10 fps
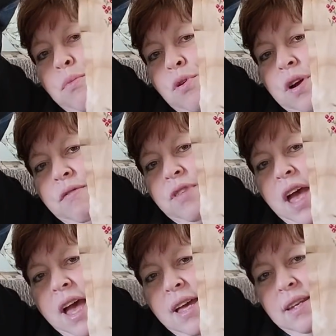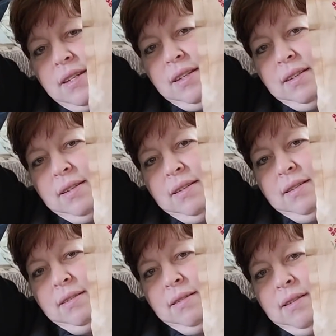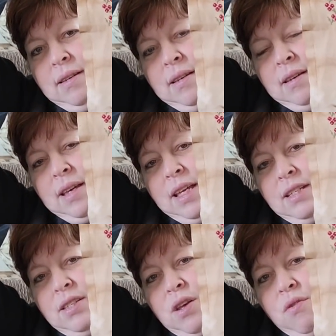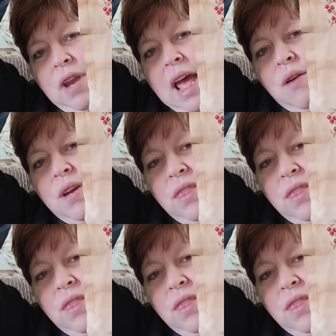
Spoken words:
more of that. And so now I